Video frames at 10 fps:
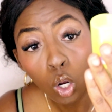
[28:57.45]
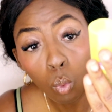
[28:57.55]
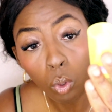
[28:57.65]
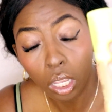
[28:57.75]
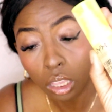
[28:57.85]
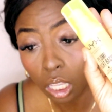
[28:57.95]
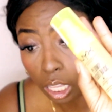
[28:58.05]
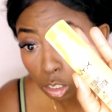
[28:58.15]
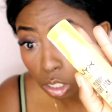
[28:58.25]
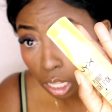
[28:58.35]
with
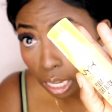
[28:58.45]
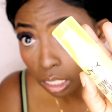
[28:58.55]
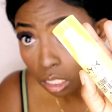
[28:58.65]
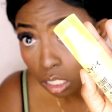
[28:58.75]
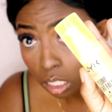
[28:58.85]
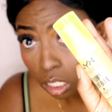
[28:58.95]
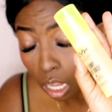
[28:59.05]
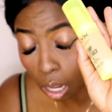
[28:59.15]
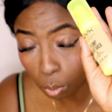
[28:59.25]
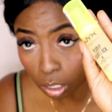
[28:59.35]
electrolytes
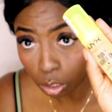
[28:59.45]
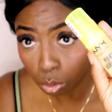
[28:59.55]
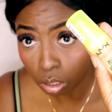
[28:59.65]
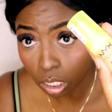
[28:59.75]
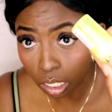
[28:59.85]
I would have used